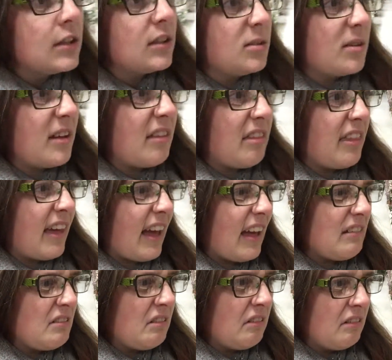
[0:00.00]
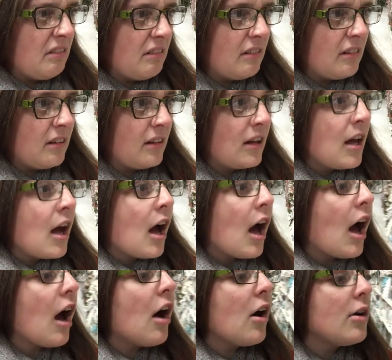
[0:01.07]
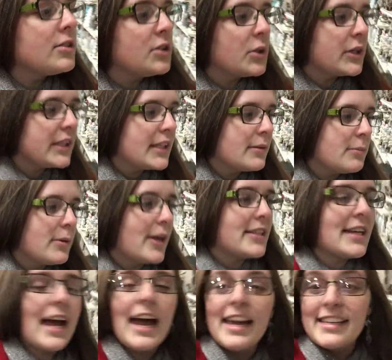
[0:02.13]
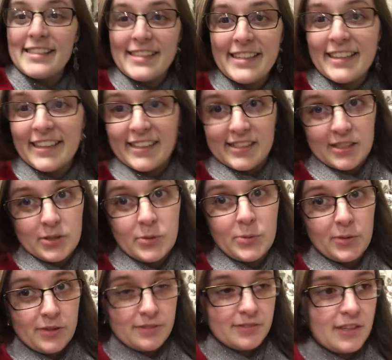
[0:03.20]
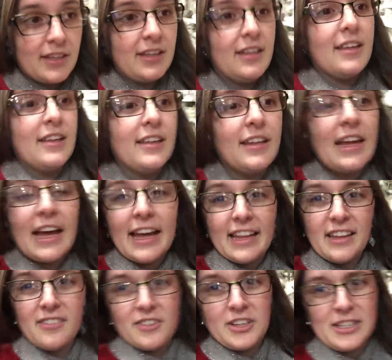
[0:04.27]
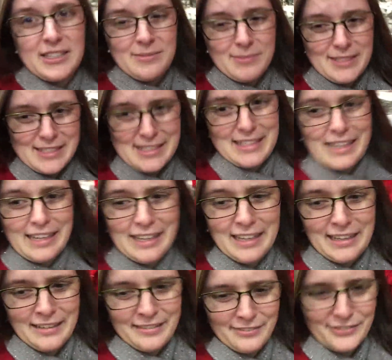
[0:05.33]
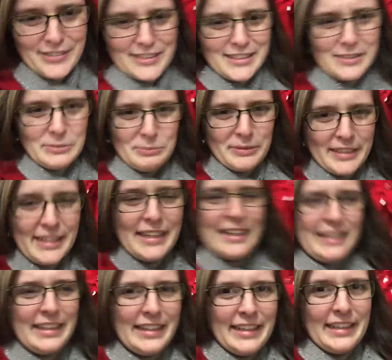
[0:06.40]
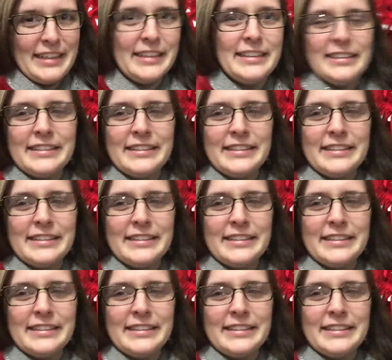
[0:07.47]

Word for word: You want that? No. Oh, toilet brush. I see. That's cool. I love Christmas stuff. It's so pretty.